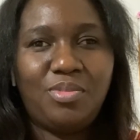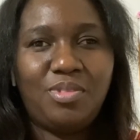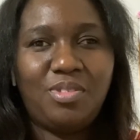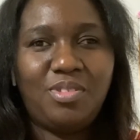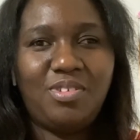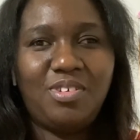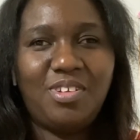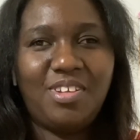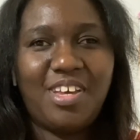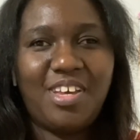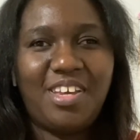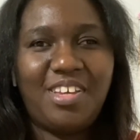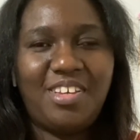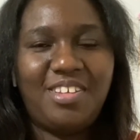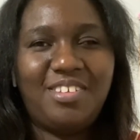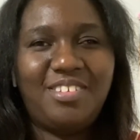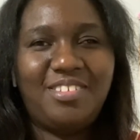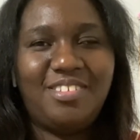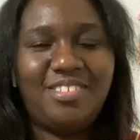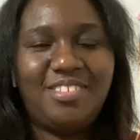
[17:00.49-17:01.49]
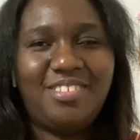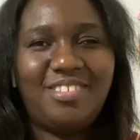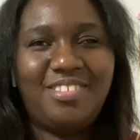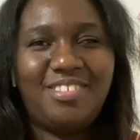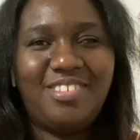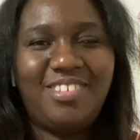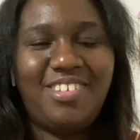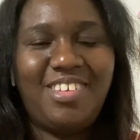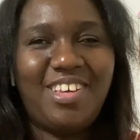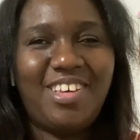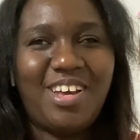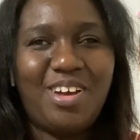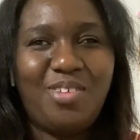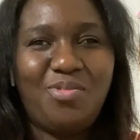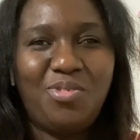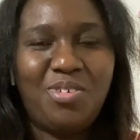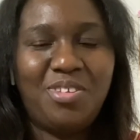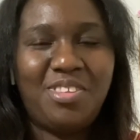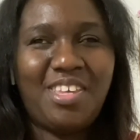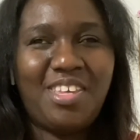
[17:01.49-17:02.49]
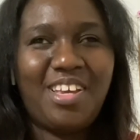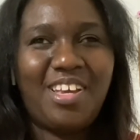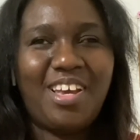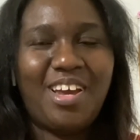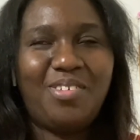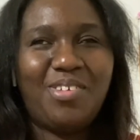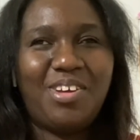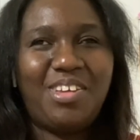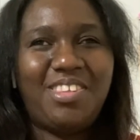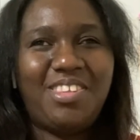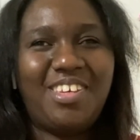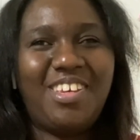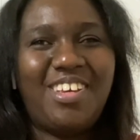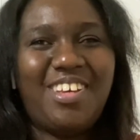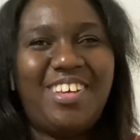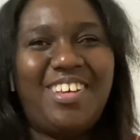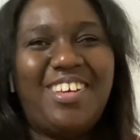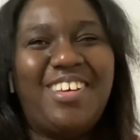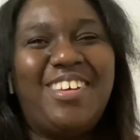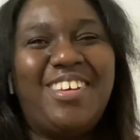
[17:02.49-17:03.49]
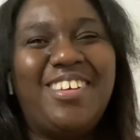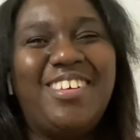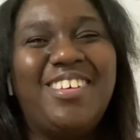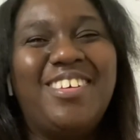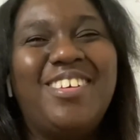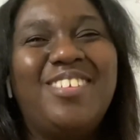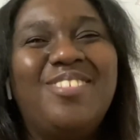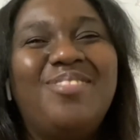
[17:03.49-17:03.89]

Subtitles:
You're like, yeah, I want that guy right there.